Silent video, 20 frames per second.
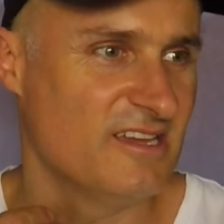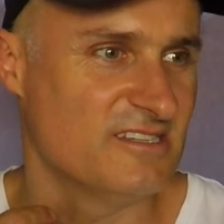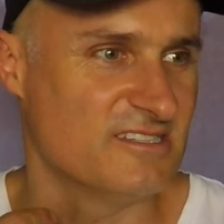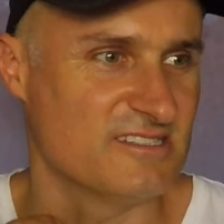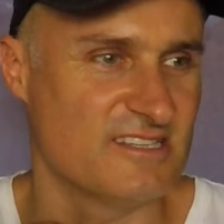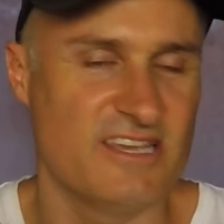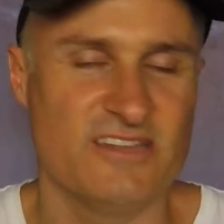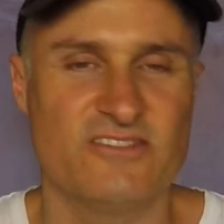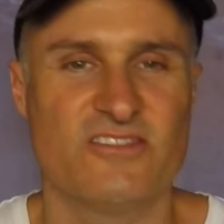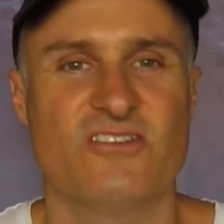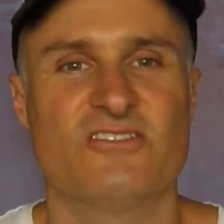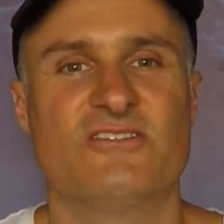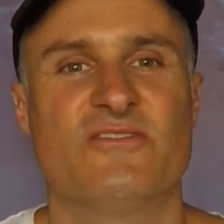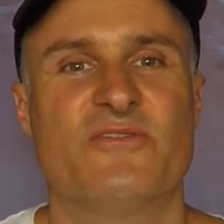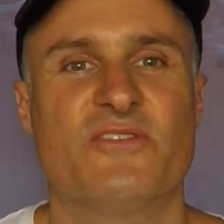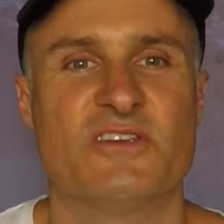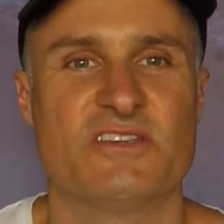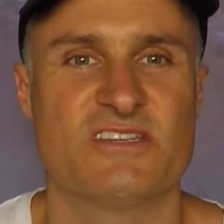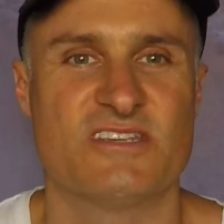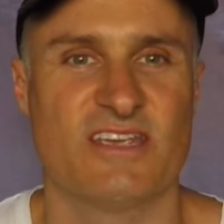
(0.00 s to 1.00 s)
just hit those
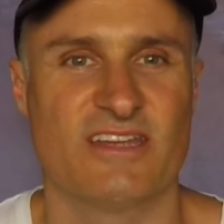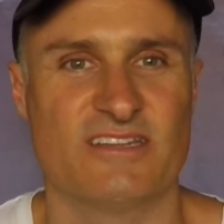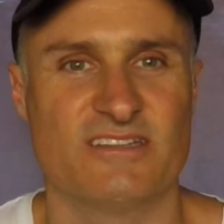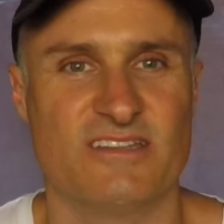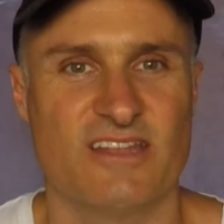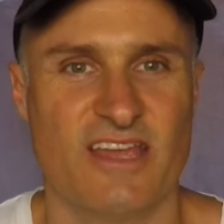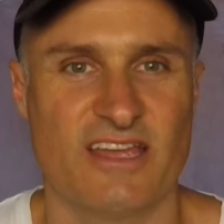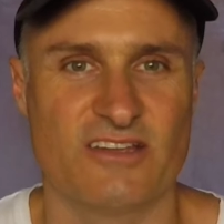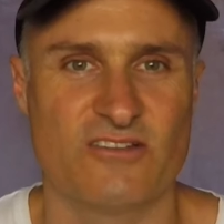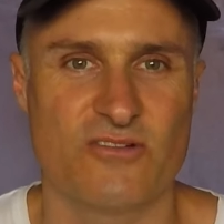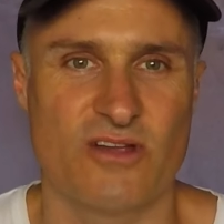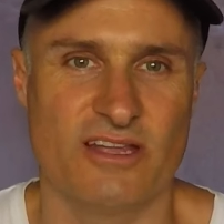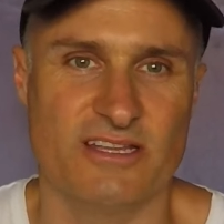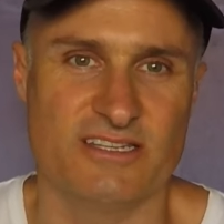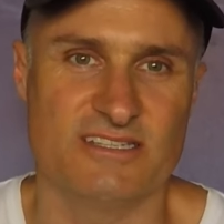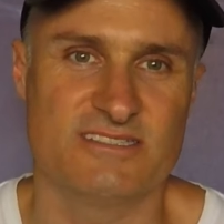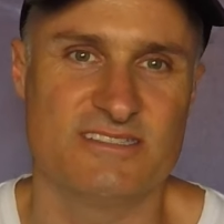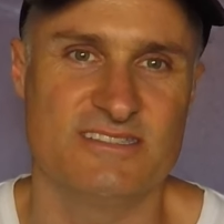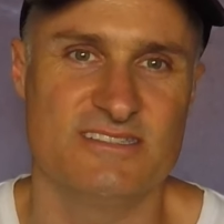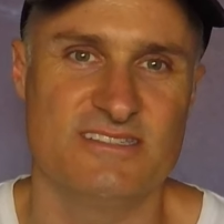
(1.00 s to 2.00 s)
fish at
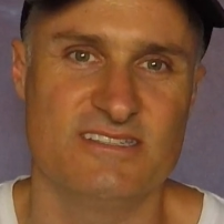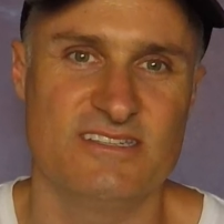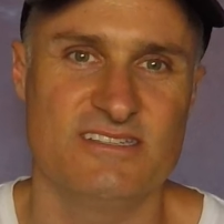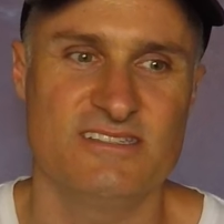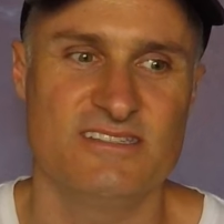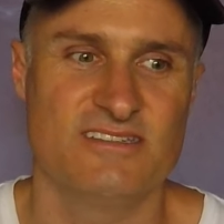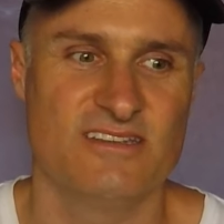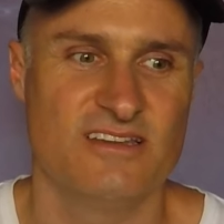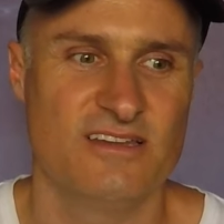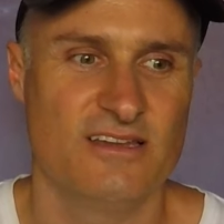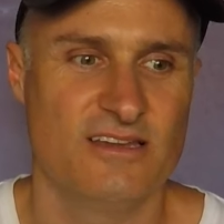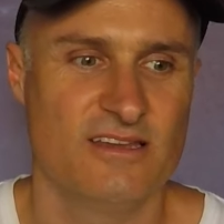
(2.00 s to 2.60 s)
great distances.